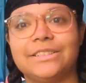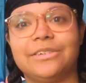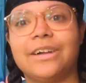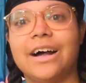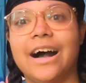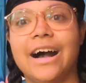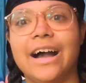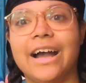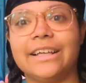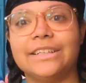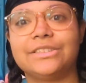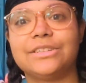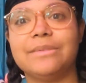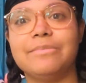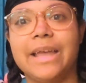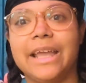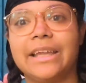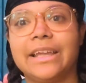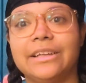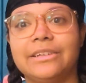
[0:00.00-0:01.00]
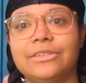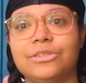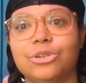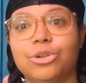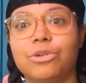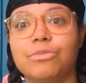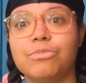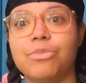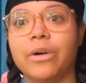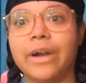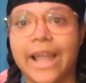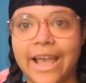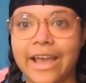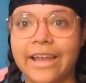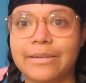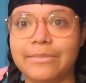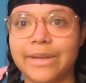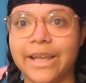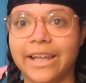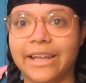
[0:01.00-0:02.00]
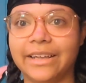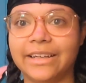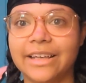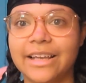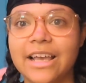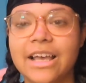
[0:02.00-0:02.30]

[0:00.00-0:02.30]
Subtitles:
their eyes to make it look more anime.